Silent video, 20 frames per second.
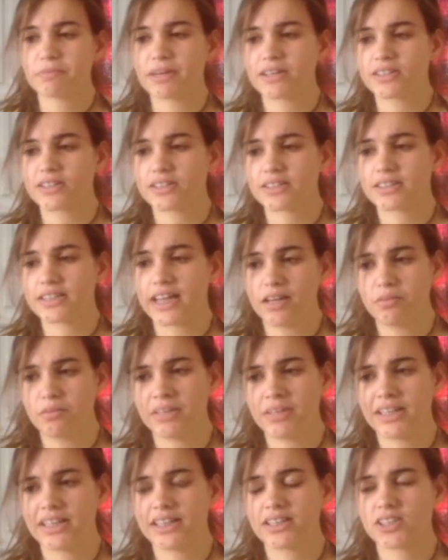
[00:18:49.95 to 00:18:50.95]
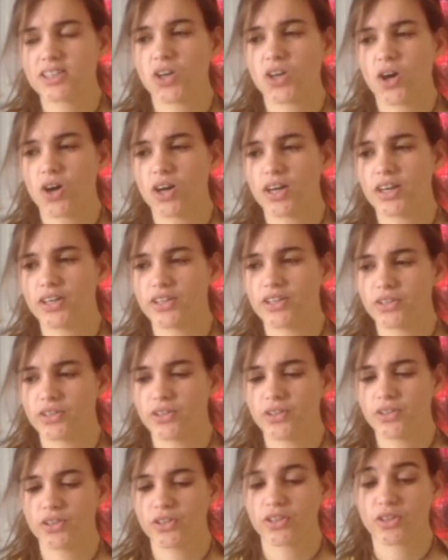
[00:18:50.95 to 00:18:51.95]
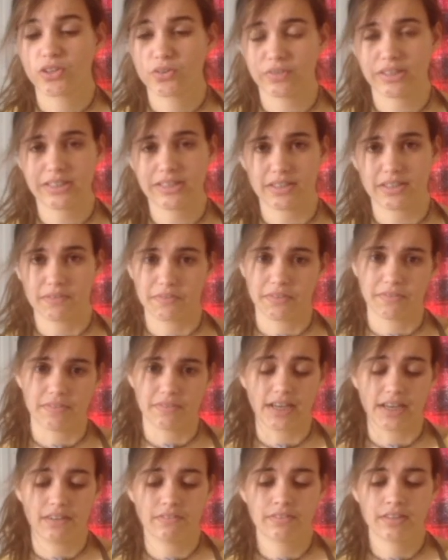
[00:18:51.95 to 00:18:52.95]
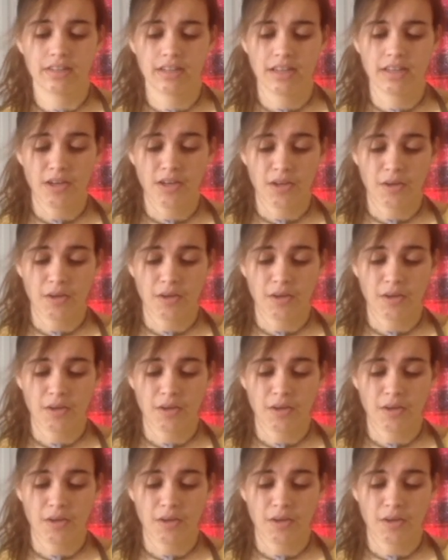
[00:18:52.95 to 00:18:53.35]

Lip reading: It's been about 10 minutes on 375,